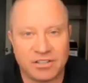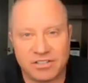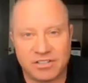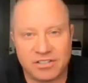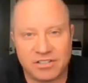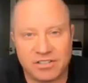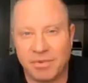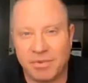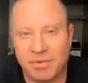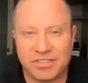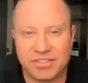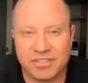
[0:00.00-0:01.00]
They may not
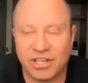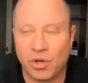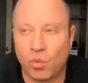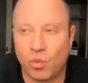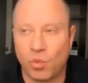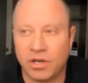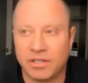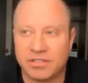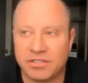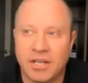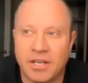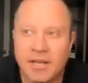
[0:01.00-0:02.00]
necessarily want
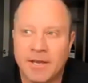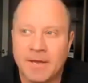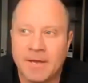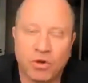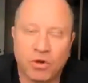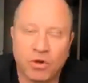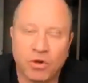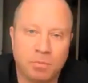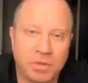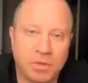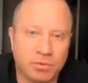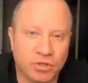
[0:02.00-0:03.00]
you know
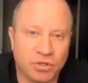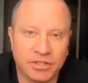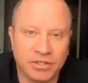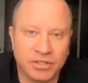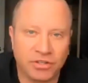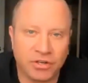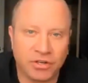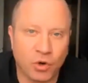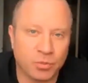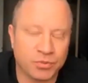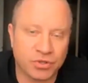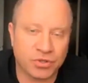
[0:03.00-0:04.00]
people to come into their homes.